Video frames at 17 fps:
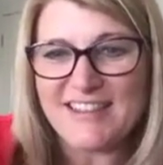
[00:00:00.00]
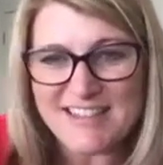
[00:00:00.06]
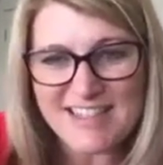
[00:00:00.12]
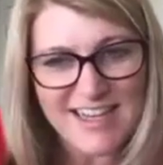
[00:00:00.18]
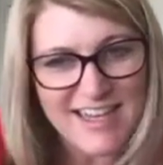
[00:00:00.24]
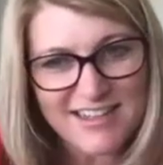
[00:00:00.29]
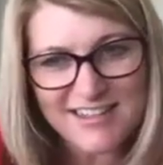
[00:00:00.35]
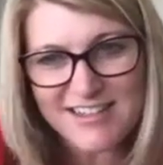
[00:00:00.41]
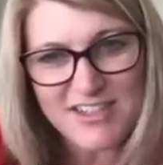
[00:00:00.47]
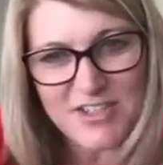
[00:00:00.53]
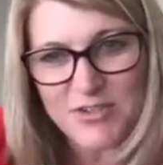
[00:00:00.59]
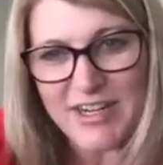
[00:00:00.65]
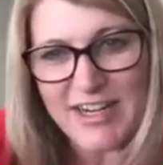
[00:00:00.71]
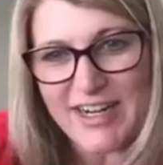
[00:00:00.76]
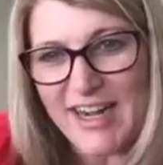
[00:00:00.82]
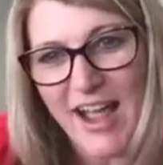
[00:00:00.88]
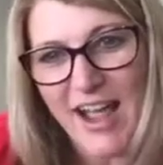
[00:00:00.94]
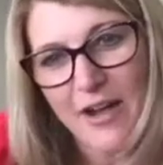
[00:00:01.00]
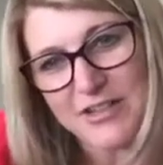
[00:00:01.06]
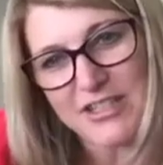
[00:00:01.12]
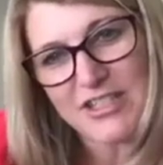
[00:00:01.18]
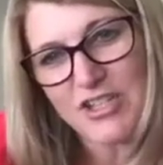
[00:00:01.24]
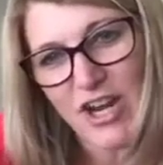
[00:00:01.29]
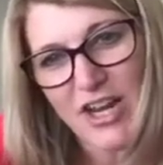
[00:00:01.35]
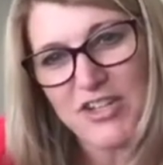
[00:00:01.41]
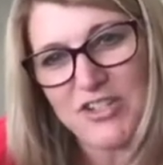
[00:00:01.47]
industry and how it's
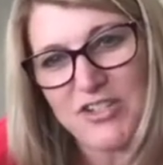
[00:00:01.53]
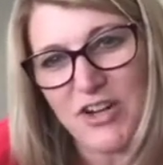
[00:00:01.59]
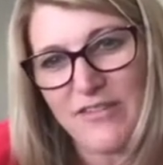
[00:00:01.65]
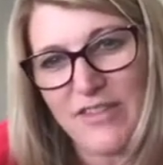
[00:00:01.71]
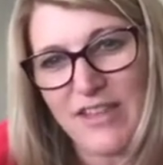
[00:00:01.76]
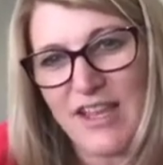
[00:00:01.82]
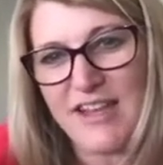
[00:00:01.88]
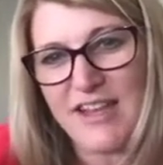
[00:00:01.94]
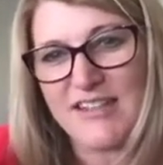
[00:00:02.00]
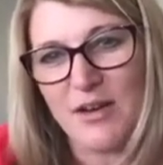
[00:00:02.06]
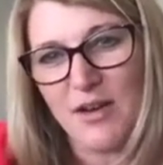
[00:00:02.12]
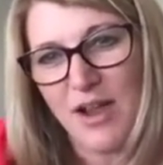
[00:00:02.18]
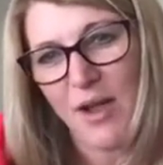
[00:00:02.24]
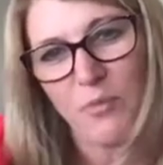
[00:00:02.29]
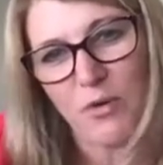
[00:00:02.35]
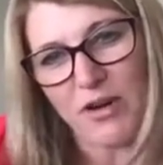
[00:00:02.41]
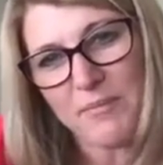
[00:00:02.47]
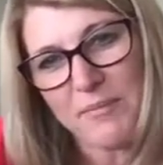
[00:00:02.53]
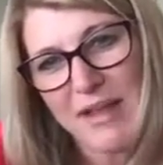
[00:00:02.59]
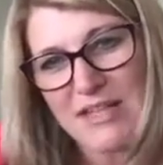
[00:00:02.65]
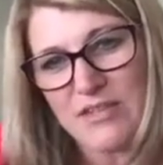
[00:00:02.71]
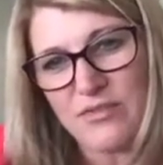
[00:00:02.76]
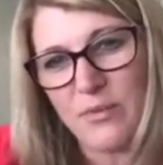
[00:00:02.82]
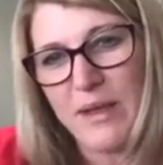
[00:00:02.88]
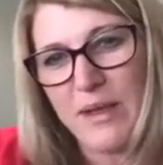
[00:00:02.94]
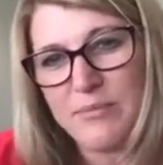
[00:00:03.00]
changed over the years, and what it
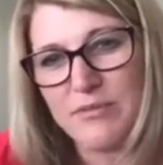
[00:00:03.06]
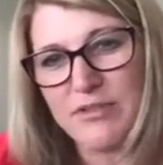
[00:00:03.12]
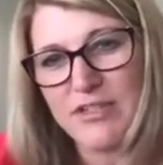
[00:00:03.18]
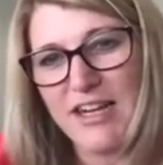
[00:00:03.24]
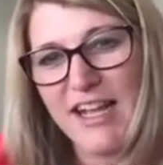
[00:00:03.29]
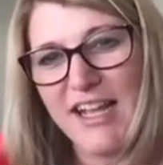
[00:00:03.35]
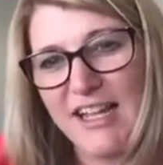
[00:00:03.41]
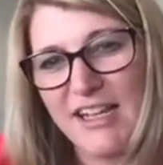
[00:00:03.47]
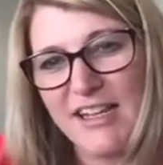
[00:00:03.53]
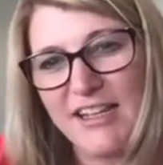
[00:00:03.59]
means for people today.